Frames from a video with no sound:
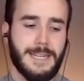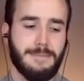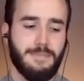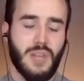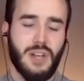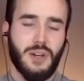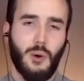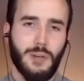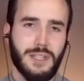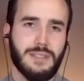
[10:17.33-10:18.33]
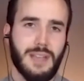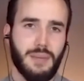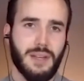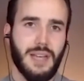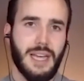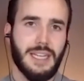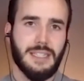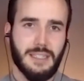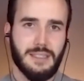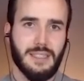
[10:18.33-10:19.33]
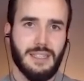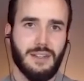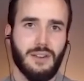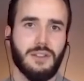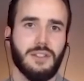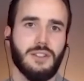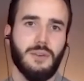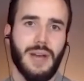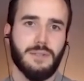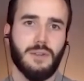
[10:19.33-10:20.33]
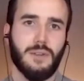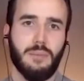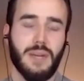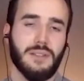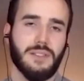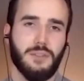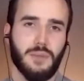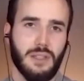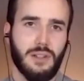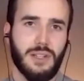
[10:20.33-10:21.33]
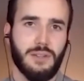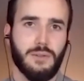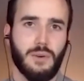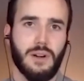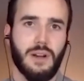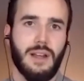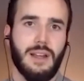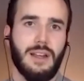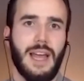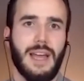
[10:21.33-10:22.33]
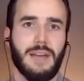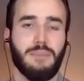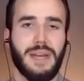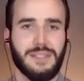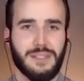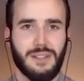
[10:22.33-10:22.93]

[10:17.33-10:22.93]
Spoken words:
cordycepin and adenosine are the two active compounds that you're really looking for.